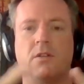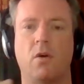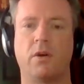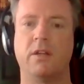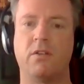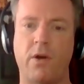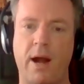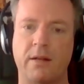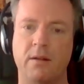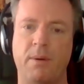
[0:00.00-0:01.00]
Don't get
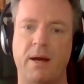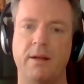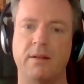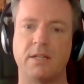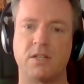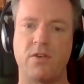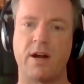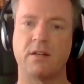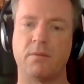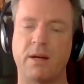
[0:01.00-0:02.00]
distracted by
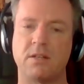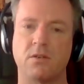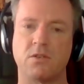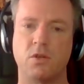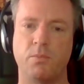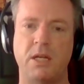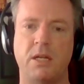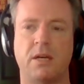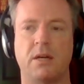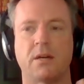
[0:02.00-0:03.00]
distracted by social
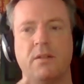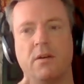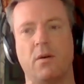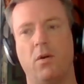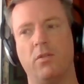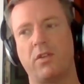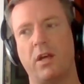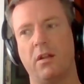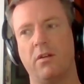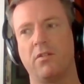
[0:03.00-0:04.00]
media and the
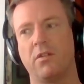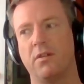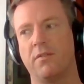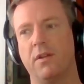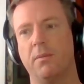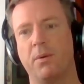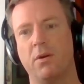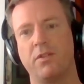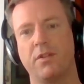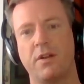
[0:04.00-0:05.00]
wholesalers and the
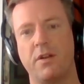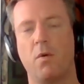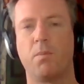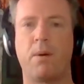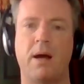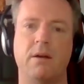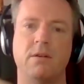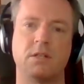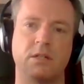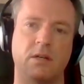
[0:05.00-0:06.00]
flippers and the note
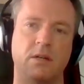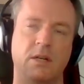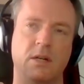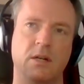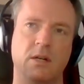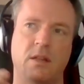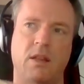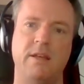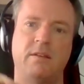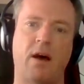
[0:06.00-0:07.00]
buyers and the
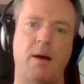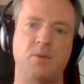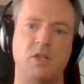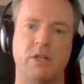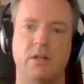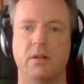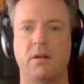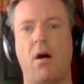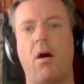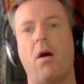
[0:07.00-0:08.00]
lease option and
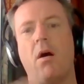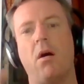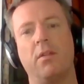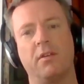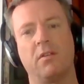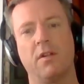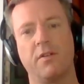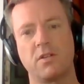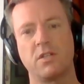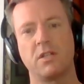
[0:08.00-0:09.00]
all this
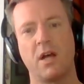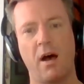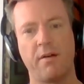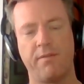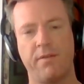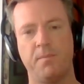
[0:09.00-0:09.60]
other stuff